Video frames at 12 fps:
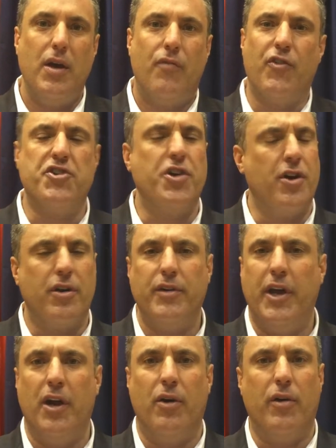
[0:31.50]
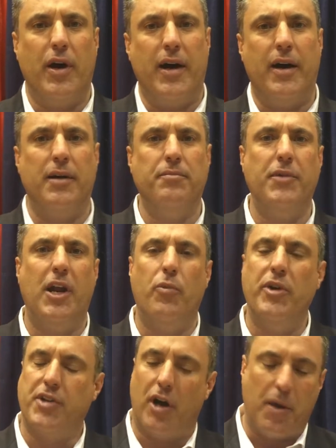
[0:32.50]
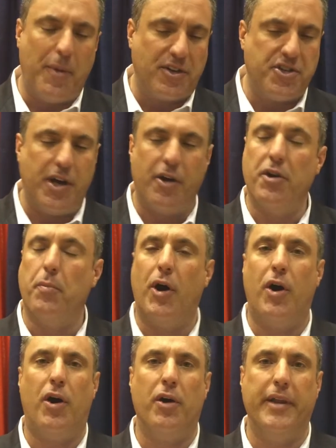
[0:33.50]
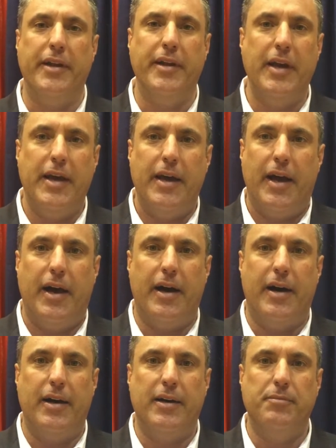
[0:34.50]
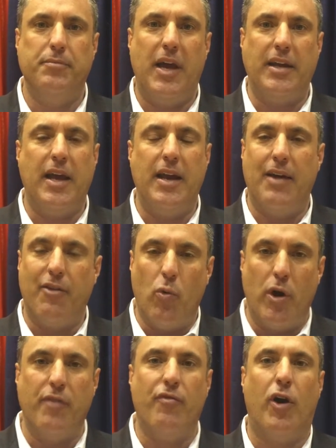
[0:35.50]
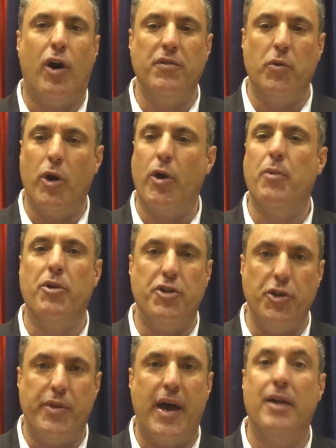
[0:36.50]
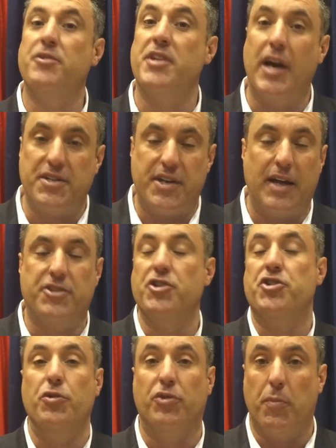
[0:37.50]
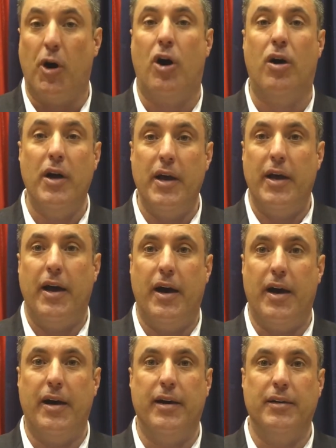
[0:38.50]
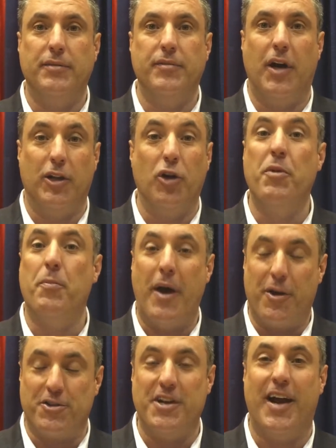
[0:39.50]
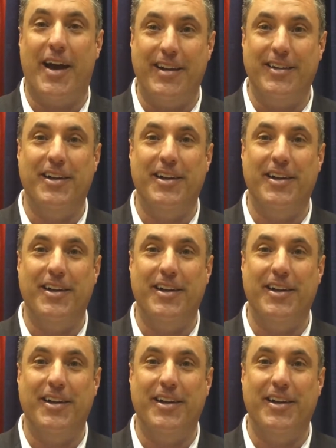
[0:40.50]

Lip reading: For sure. You know, we talk about sharing the ball and getting everyone involved, and we were able to do that. It's nice to actually shoot the ball a little bit better tonight.